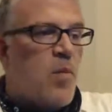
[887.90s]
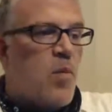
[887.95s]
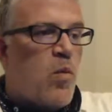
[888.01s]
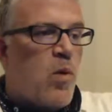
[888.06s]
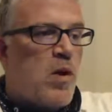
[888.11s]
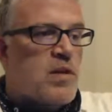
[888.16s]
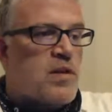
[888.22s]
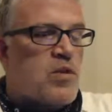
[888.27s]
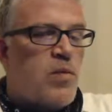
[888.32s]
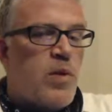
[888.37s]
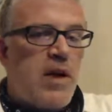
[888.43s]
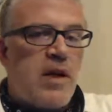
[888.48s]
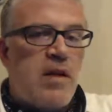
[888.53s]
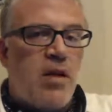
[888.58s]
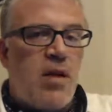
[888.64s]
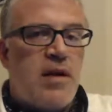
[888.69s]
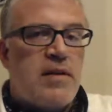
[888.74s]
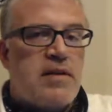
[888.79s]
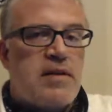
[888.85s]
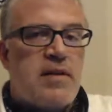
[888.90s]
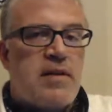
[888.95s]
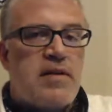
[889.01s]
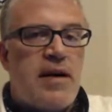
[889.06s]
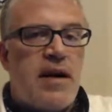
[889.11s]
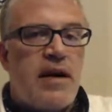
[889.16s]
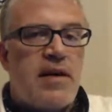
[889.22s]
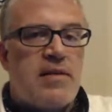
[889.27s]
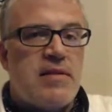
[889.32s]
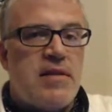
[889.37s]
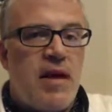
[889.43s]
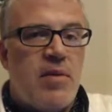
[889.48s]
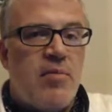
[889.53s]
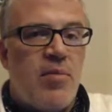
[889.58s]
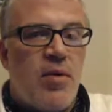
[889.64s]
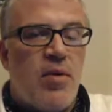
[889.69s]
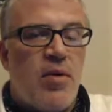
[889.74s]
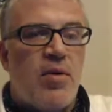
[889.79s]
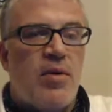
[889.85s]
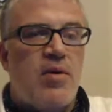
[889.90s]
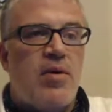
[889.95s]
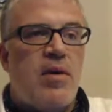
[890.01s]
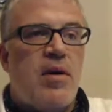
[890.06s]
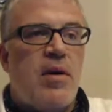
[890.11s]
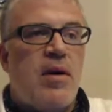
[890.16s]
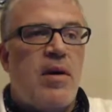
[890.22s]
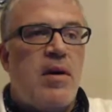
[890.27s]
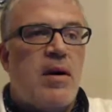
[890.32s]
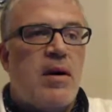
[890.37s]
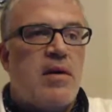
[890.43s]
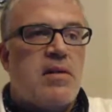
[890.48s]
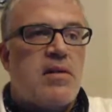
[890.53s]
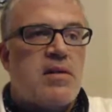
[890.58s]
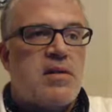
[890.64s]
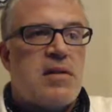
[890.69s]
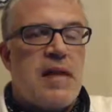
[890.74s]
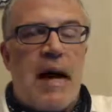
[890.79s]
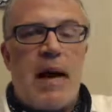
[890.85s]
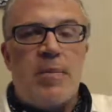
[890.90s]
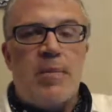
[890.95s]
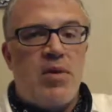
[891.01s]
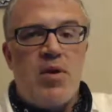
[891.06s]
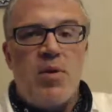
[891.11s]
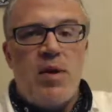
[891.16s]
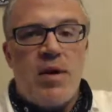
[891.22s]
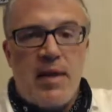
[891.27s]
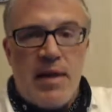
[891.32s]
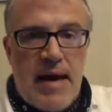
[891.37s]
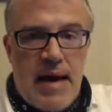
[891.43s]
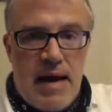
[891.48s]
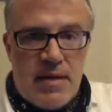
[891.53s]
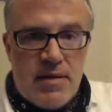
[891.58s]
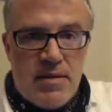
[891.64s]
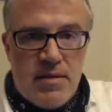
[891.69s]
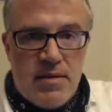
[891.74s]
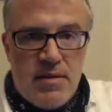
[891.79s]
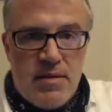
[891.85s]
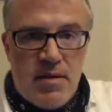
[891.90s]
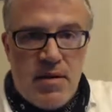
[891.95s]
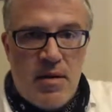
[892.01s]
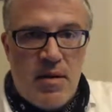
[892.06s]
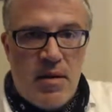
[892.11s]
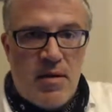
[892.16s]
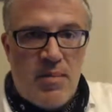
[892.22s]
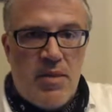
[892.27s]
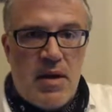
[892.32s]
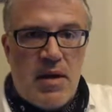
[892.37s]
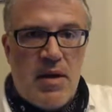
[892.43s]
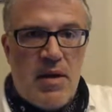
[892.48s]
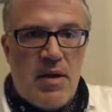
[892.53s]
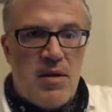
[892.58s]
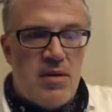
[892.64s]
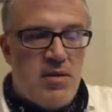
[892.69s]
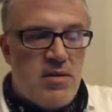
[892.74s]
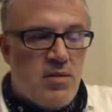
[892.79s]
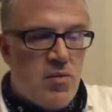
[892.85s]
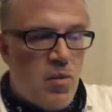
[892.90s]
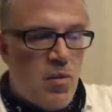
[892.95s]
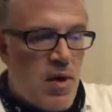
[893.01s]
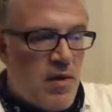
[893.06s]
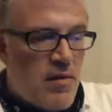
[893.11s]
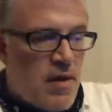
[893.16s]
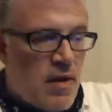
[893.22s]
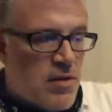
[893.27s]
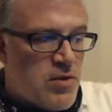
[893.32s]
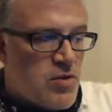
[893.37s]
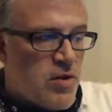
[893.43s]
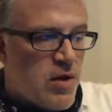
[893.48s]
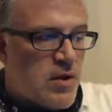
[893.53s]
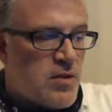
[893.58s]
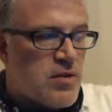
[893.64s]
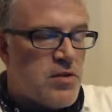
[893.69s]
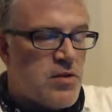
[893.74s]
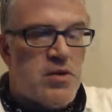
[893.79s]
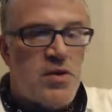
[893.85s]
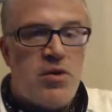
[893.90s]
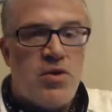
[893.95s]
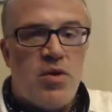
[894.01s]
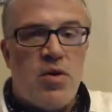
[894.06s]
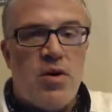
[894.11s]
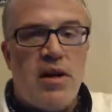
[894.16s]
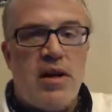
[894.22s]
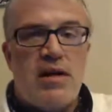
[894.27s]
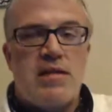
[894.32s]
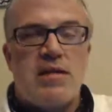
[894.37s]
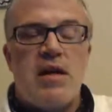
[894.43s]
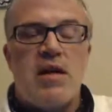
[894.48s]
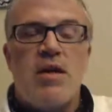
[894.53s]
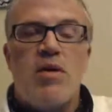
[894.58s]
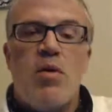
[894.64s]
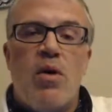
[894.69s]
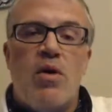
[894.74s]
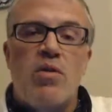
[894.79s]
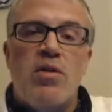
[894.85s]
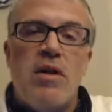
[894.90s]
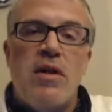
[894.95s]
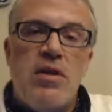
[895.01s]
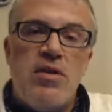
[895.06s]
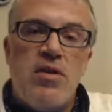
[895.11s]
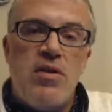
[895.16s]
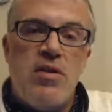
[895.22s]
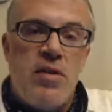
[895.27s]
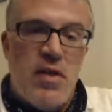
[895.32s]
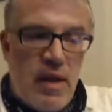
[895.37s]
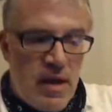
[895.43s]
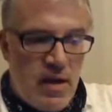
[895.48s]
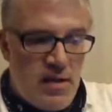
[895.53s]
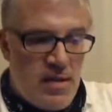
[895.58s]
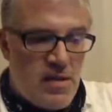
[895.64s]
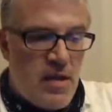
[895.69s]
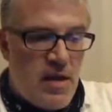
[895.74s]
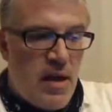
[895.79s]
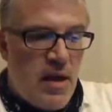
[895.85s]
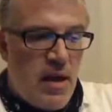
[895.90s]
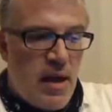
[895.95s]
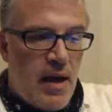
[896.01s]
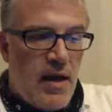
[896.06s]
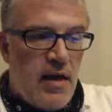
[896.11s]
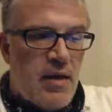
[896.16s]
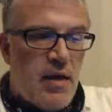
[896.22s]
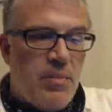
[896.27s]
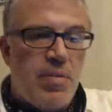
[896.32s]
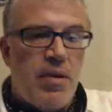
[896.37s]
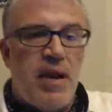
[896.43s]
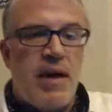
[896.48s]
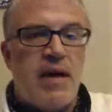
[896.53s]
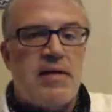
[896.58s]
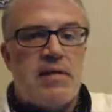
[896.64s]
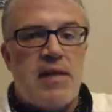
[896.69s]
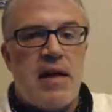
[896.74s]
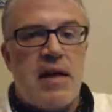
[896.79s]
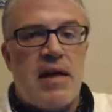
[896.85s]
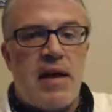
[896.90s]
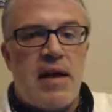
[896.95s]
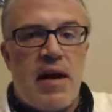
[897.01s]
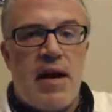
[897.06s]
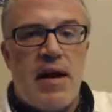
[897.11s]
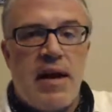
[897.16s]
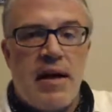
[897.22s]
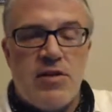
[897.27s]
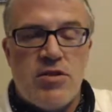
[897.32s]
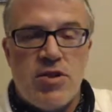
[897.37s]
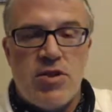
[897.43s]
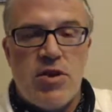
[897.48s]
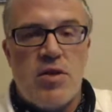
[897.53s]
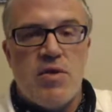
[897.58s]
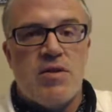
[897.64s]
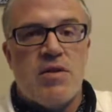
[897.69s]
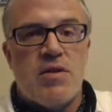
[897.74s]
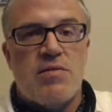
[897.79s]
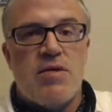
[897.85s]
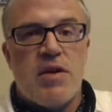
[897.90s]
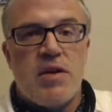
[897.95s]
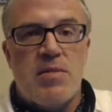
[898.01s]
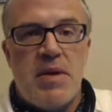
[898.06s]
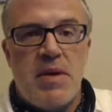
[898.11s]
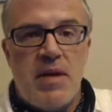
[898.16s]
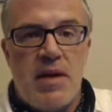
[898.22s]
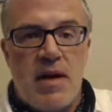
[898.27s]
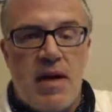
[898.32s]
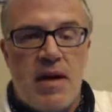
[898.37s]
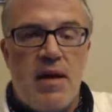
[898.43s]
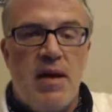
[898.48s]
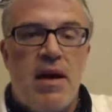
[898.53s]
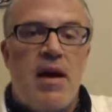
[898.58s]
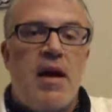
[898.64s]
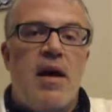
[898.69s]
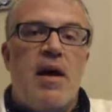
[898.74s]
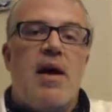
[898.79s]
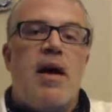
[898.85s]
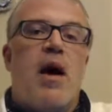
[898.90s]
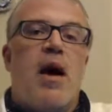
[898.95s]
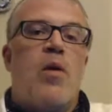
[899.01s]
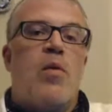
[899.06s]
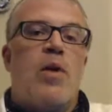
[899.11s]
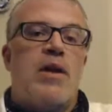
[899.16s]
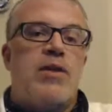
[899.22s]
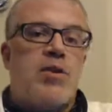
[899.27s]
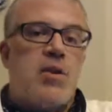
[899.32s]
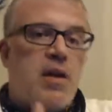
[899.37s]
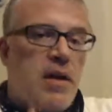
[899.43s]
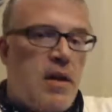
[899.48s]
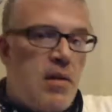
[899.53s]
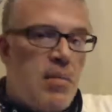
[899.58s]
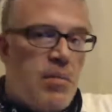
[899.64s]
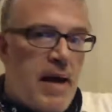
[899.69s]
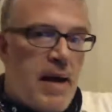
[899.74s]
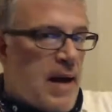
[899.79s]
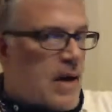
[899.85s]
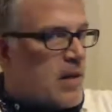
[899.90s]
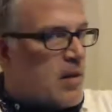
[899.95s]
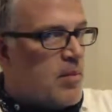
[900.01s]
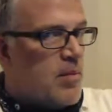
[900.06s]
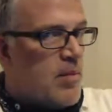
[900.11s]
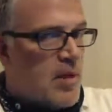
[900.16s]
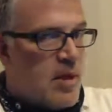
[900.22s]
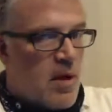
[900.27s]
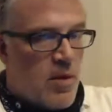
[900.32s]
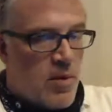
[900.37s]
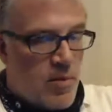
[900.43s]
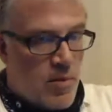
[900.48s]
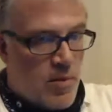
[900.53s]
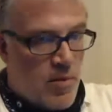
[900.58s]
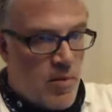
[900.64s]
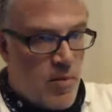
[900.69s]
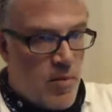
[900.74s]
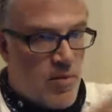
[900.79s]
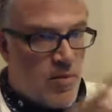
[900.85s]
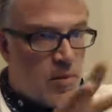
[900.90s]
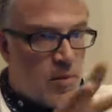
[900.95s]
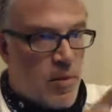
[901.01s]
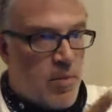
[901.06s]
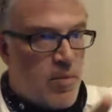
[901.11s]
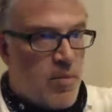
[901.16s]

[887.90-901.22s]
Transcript: once we lost the Second Temple, stopped doing that. Because one of the instructions in the Torah is that you only do this in the place that God has chosen for it to be done. Originally, back in the, if we're